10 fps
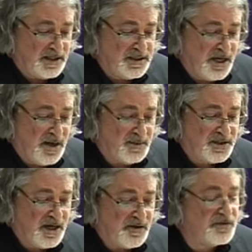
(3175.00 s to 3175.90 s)
at
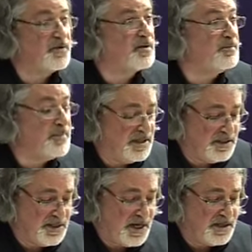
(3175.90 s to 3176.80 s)
timescales from the
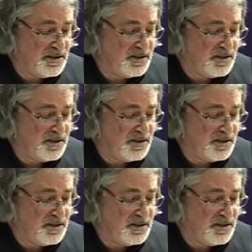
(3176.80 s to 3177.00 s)
millisecond